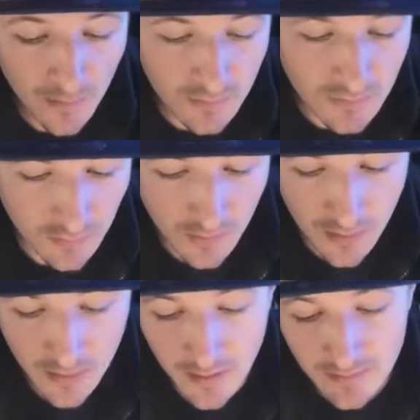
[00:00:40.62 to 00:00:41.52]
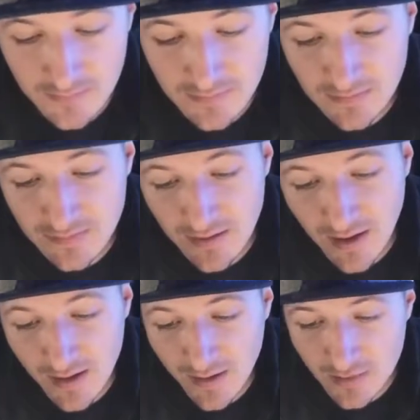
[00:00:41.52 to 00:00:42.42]
So I did
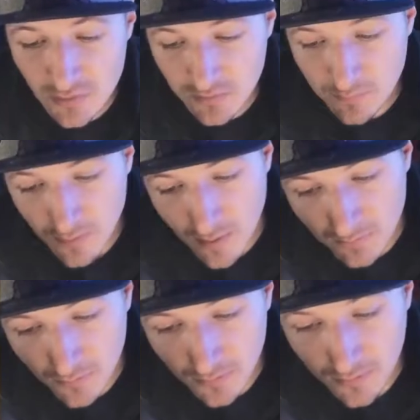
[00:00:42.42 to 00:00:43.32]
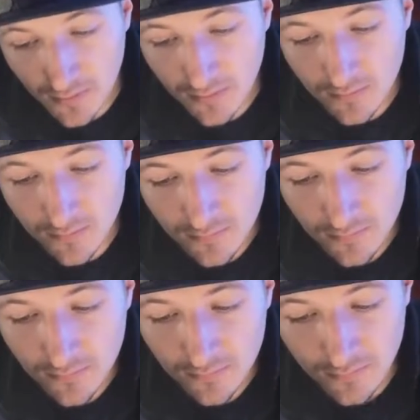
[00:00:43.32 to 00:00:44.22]
not actually properly,
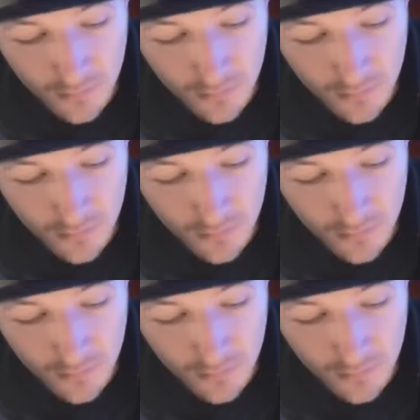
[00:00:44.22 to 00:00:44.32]
you